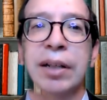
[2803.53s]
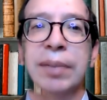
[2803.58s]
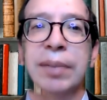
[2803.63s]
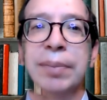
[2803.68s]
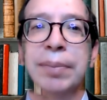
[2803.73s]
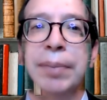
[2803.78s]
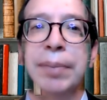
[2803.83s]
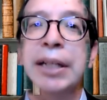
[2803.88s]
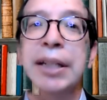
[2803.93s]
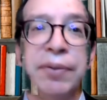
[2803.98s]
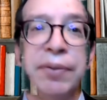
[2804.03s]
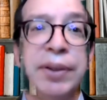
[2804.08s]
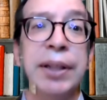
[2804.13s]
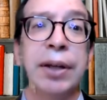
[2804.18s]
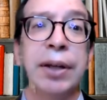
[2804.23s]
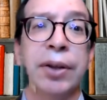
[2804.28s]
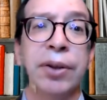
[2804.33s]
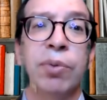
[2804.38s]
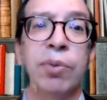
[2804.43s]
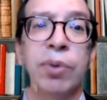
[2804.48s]
many of the
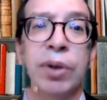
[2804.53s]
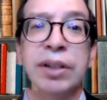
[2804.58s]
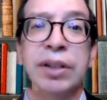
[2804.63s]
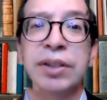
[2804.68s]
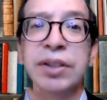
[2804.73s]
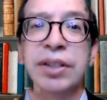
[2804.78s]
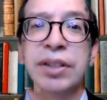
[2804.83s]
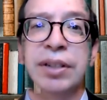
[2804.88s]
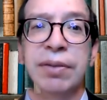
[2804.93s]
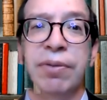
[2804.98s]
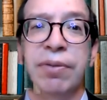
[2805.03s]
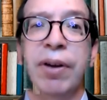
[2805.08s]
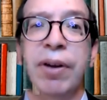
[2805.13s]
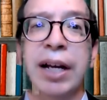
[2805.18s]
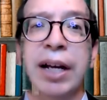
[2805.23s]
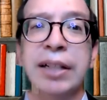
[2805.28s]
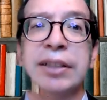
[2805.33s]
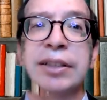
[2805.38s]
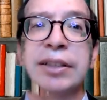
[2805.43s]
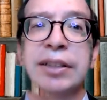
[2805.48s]
other ones, in
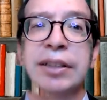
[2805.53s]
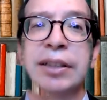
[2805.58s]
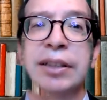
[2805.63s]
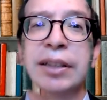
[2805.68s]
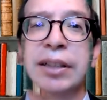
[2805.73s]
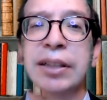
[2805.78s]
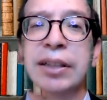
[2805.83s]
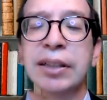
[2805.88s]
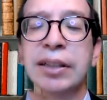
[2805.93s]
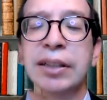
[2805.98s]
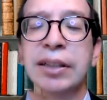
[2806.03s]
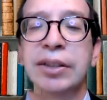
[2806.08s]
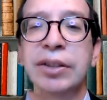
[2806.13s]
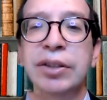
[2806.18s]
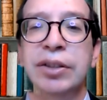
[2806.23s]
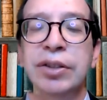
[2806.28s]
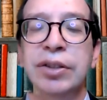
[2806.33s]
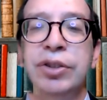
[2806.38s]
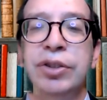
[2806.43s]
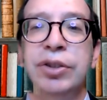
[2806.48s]
fact,
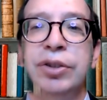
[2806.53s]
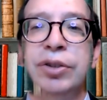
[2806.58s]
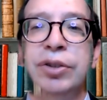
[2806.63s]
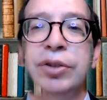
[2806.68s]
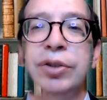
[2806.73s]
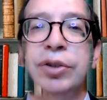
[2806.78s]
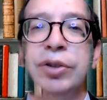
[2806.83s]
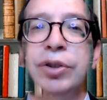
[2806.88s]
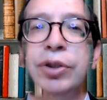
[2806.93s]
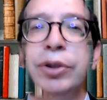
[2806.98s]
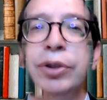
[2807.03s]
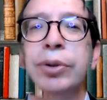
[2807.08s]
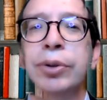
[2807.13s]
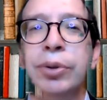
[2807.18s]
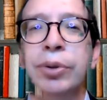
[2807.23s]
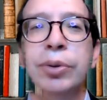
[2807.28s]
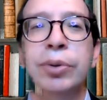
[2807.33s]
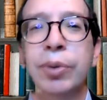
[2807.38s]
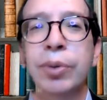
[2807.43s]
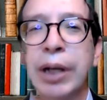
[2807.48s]

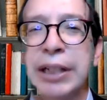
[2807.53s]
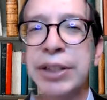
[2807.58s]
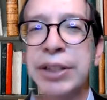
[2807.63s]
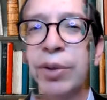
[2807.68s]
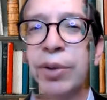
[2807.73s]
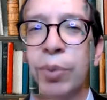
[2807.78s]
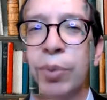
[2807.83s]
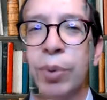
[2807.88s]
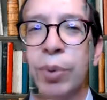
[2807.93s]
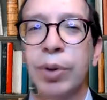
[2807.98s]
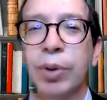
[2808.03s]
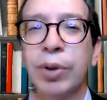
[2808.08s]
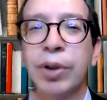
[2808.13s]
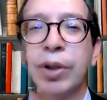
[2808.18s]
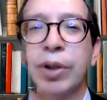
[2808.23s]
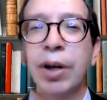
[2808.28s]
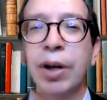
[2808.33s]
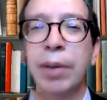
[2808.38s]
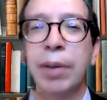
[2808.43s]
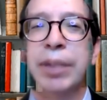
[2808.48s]
do, as it were,
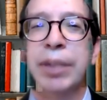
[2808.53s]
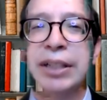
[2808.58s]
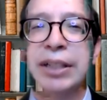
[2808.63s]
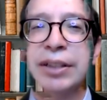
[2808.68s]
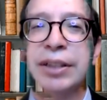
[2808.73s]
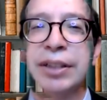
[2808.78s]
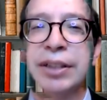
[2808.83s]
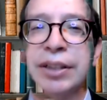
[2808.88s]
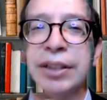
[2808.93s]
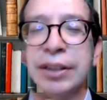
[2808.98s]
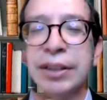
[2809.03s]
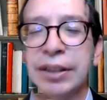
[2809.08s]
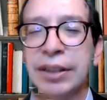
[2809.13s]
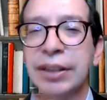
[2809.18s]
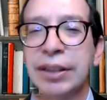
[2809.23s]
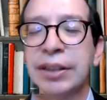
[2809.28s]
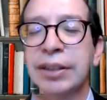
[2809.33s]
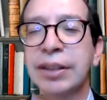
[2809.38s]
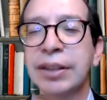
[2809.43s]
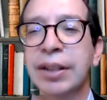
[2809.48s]
comment
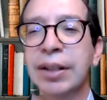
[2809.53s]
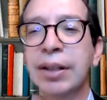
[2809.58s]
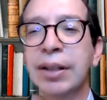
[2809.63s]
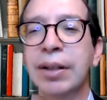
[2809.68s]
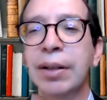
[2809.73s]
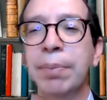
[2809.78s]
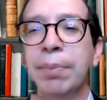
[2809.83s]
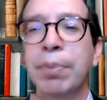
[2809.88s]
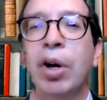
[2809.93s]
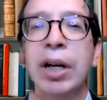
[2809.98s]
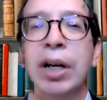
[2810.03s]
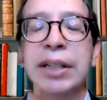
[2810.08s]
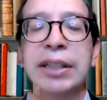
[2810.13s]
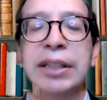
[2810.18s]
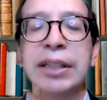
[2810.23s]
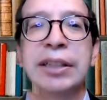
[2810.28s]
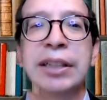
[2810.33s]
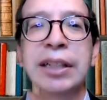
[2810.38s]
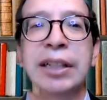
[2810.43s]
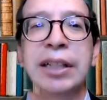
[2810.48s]
upon
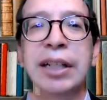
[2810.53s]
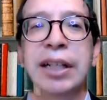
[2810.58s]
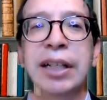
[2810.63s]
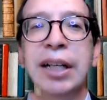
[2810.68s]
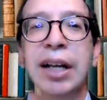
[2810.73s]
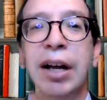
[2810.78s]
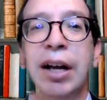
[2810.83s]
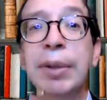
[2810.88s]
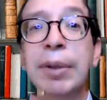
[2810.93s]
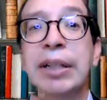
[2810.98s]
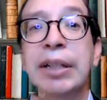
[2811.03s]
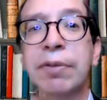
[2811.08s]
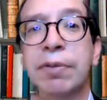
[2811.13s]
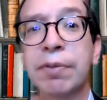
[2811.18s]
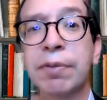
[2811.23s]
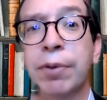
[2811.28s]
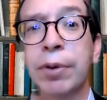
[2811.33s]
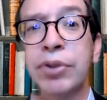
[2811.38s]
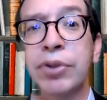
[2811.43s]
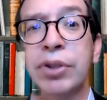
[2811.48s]
it. I mean,
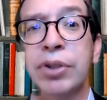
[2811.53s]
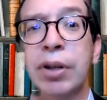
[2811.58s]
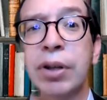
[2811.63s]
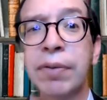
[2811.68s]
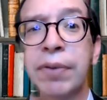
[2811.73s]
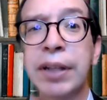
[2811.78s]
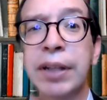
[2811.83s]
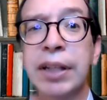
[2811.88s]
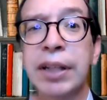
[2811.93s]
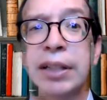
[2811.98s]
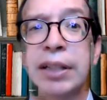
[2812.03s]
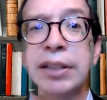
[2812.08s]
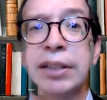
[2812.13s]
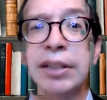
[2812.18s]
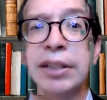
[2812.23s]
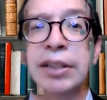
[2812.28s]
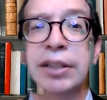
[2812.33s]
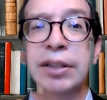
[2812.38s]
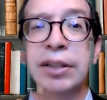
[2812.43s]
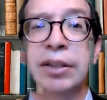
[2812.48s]
first off, I think it's
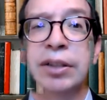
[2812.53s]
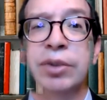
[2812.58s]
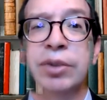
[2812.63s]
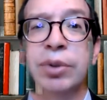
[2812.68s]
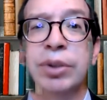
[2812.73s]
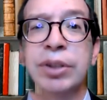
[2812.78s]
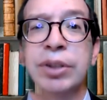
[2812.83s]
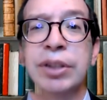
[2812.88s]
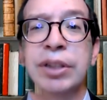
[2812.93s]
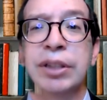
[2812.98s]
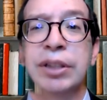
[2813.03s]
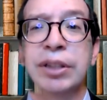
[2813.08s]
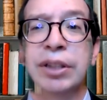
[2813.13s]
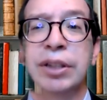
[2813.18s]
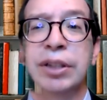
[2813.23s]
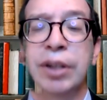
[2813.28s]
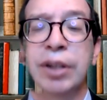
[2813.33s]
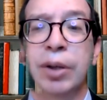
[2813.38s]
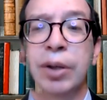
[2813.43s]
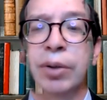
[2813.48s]
interesting to
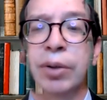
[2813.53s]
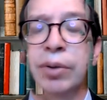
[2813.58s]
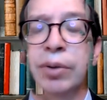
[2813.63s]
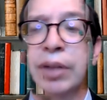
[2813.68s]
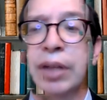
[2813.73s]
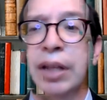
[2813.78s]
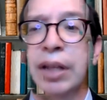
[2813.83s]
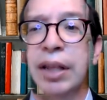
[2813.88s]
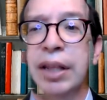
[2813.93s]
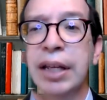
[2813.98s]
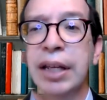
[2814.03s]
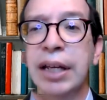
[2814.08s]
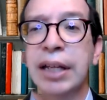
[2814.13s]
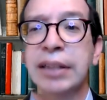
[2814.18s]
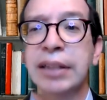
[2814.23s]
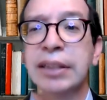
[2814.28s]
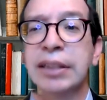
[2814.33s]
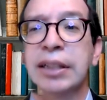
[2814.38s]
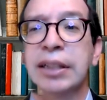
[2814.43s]
note that